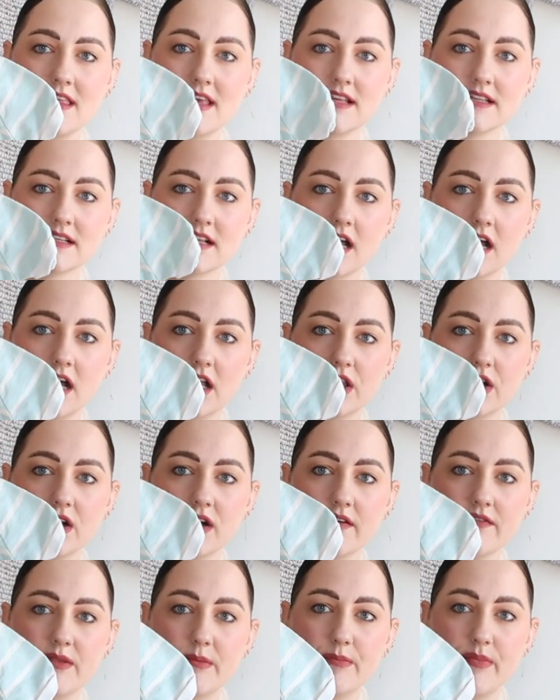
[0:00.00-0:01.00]
this color
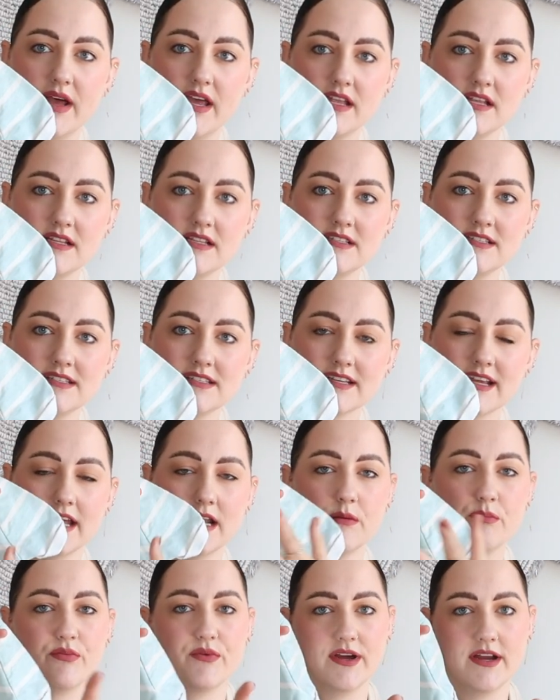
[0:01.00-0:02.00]
of the buttons to
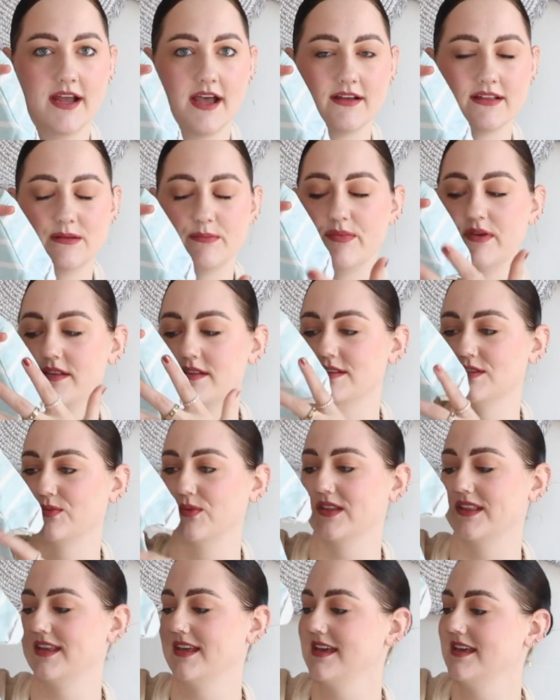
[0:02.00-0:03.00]
kind of bring out the buttons
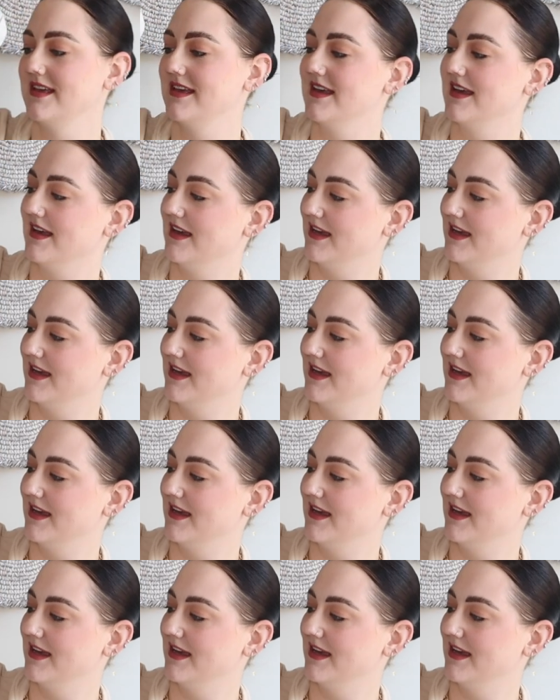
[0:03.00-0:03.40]
with it